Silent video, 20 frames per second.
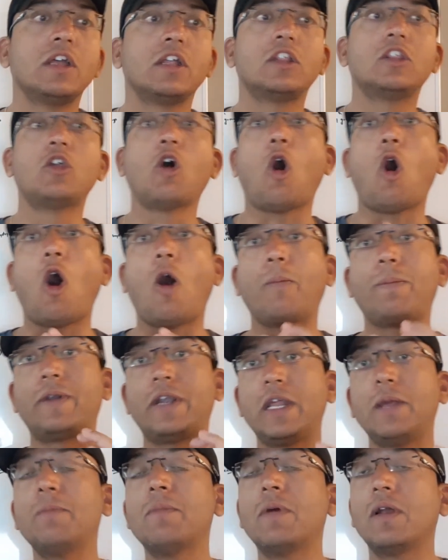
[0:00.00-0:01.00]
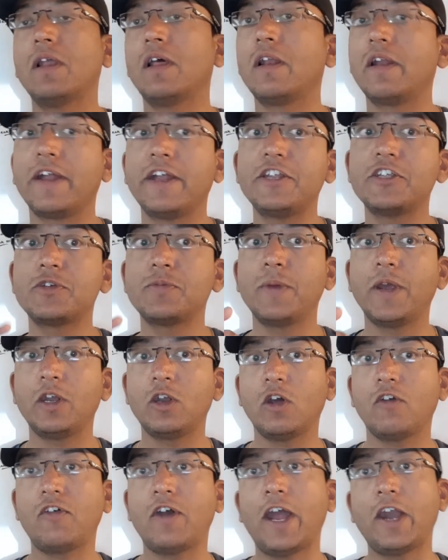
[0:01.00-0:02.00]
the optimal arrangement
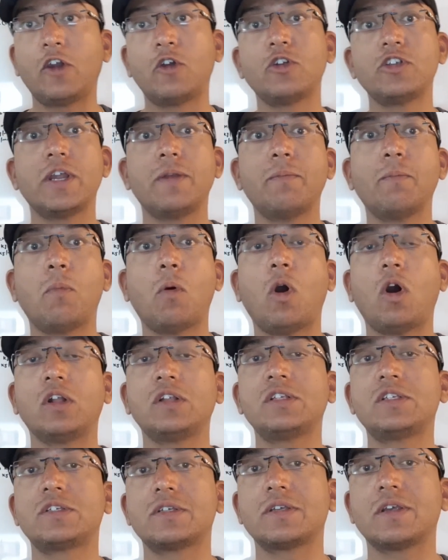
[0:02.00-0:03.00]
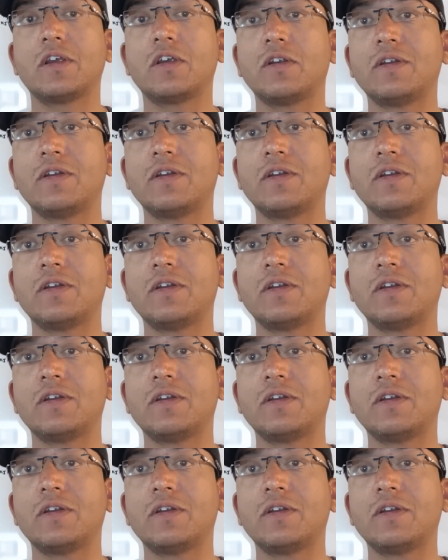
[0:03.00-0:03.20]
of hydrogen bonds